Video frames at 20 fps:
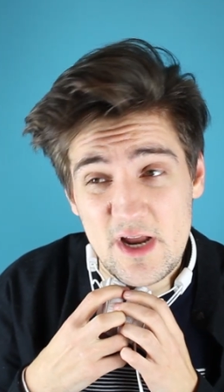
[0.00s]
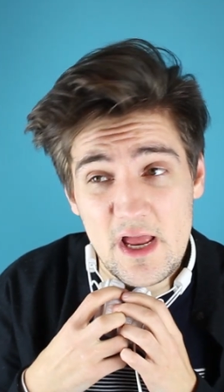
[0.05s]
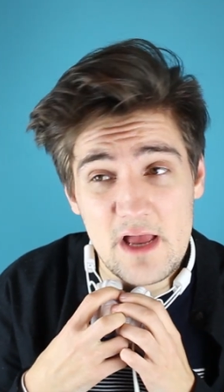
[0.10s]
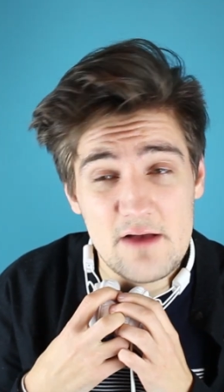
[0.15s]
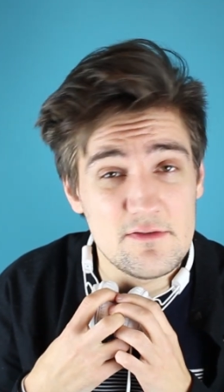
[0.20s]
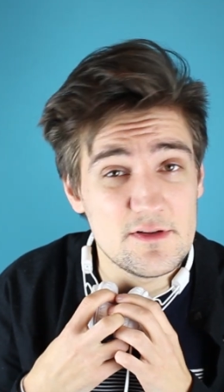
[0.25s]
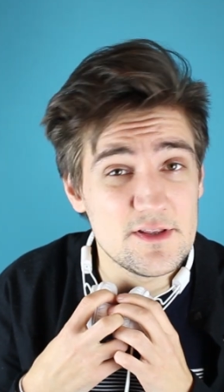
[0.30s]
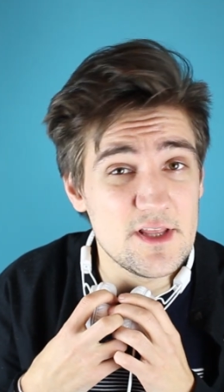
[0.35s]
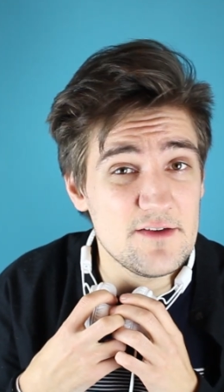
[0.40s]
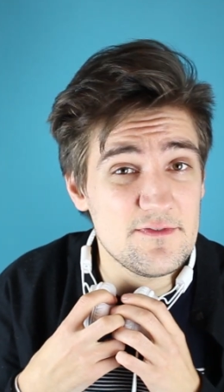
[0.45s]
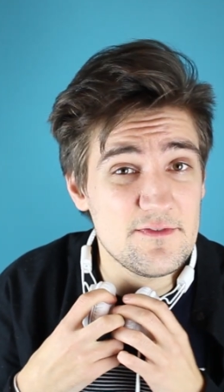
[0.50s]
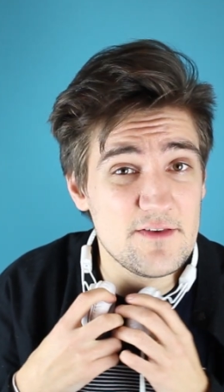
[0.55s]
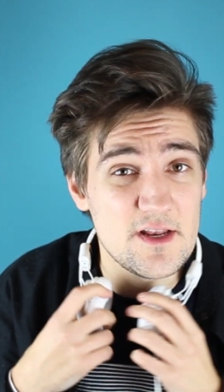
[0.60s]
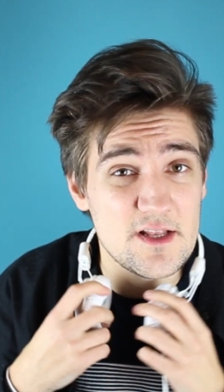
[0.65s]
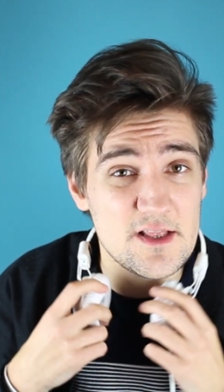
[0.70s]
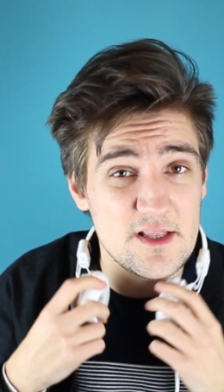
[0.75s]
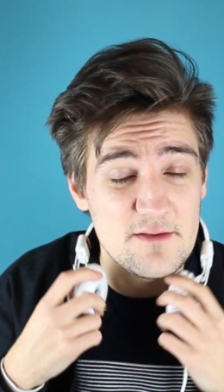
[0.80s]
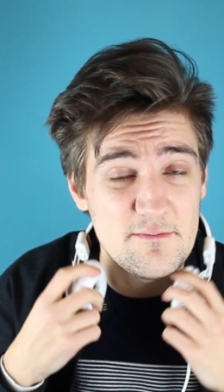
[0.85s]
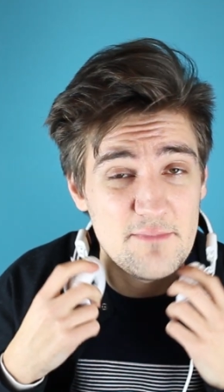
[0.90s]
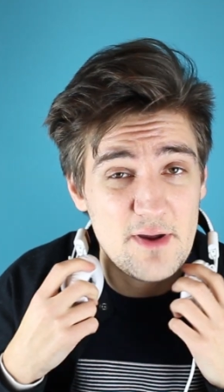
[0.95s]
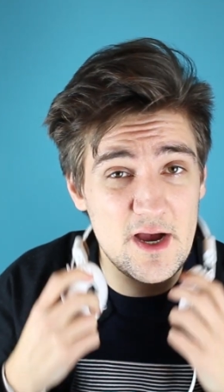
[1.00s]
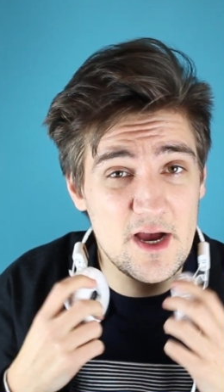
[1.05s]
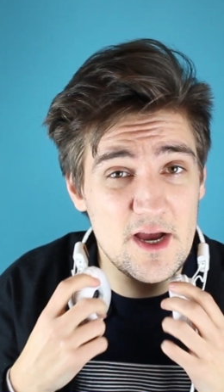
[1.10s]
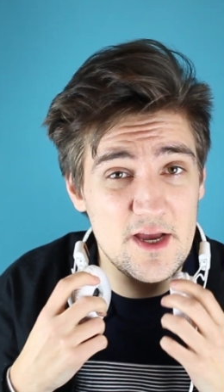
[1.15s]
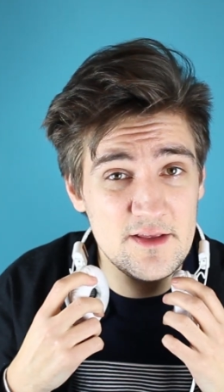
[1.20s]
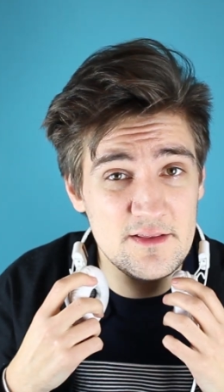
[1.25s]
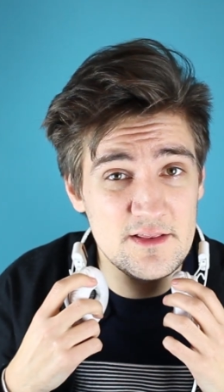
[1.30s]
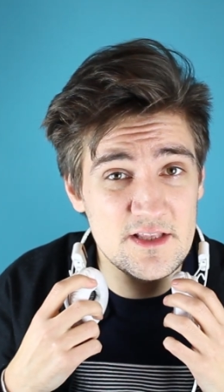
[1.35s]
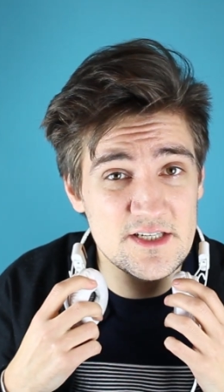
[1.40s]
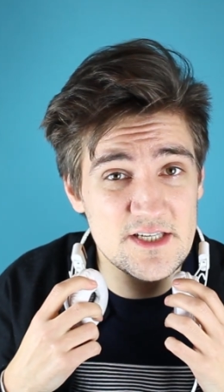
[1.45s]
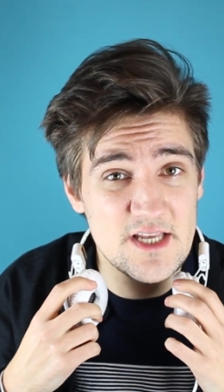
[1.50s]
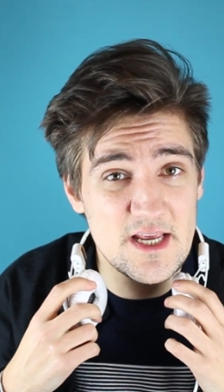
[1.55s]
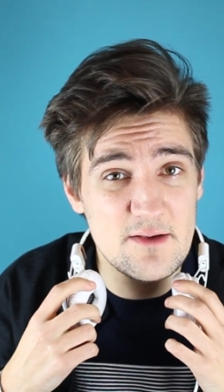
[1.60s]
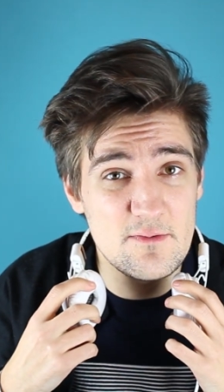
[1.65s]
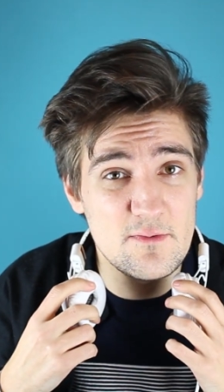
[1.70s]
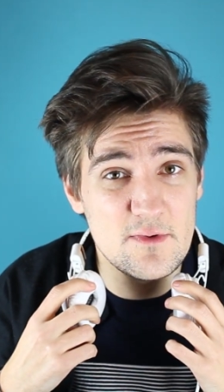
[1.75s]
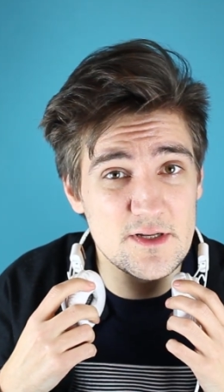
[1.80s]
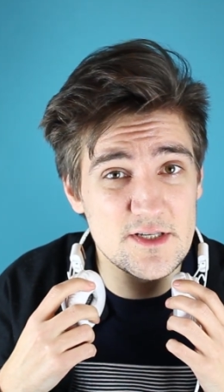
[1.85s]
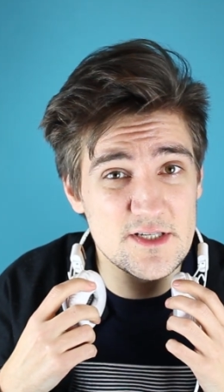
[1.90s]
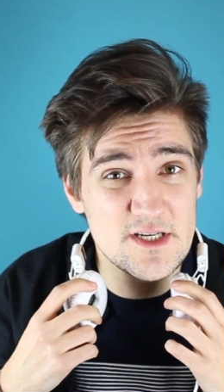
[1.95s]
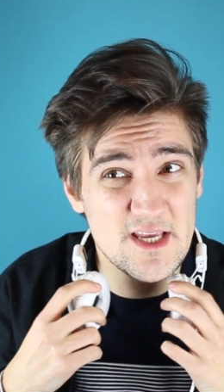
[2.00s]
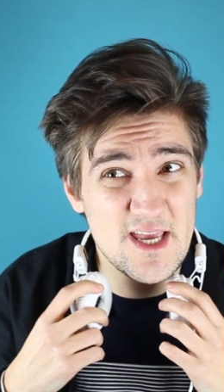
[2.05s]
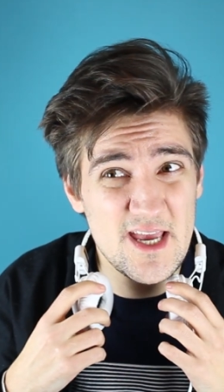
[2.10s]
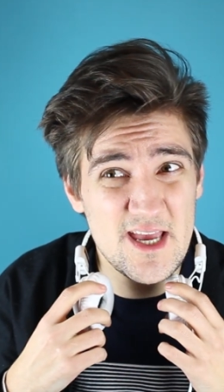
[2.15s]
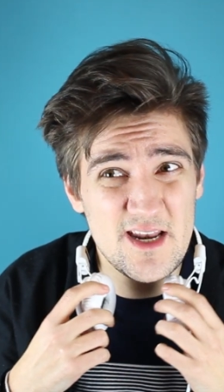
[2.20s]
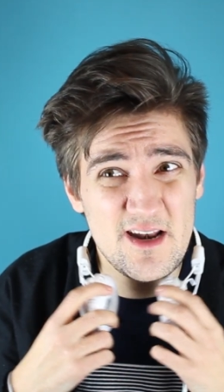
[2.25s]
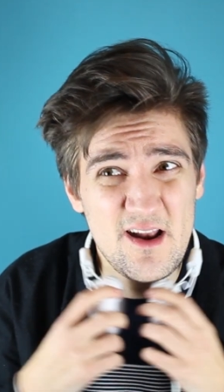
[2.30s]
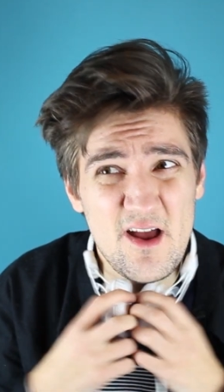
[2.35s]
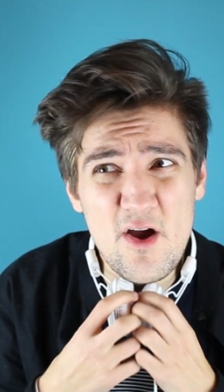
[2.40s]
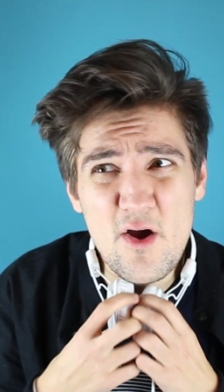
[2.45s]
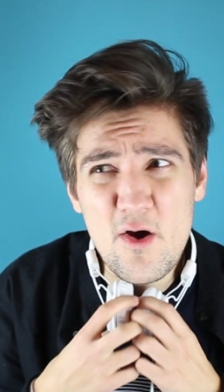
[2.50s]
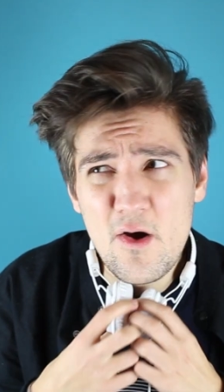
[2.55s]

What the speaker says: I will definitely buy the same ones again.